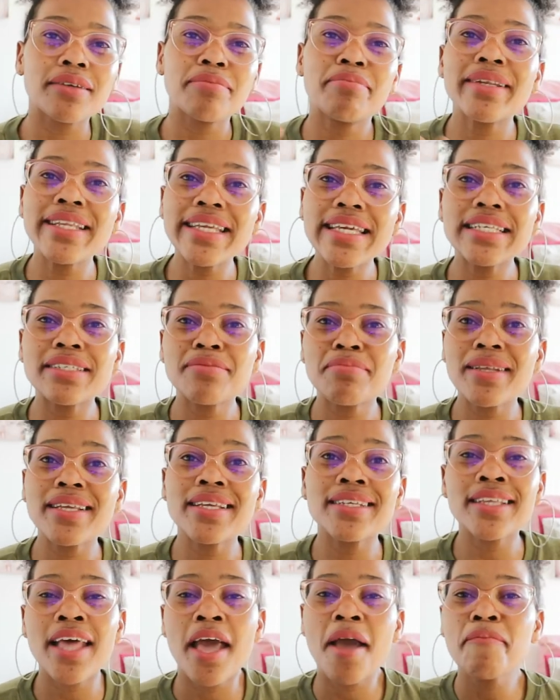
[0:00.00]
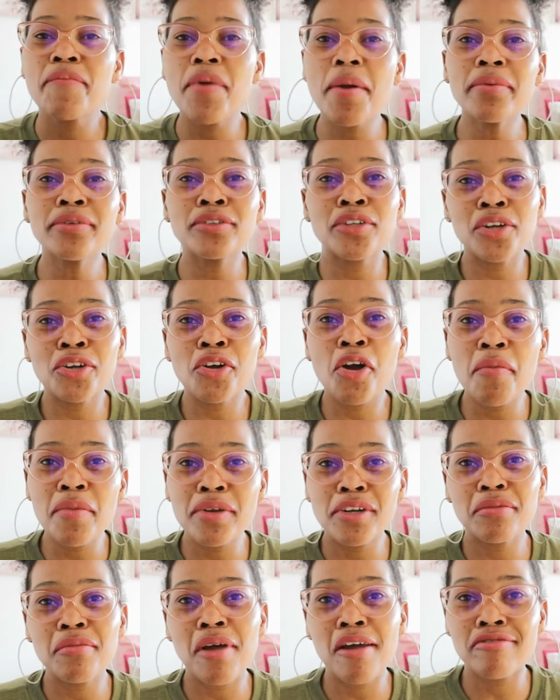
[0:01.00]
please please people don't
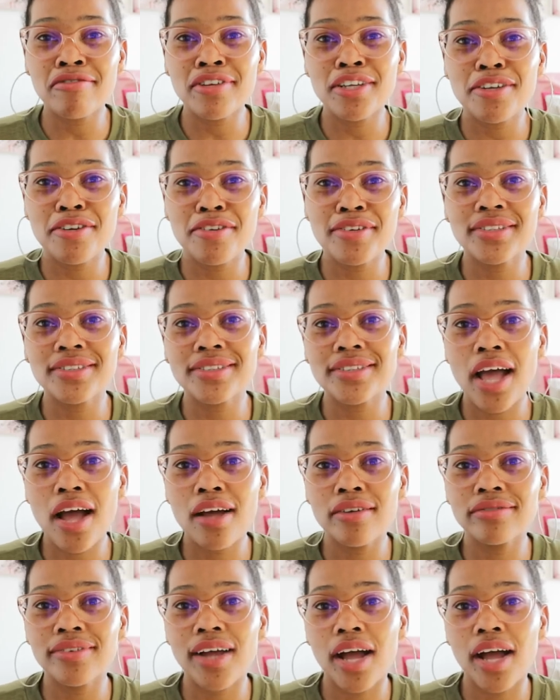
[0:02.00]
comment on my videos I've,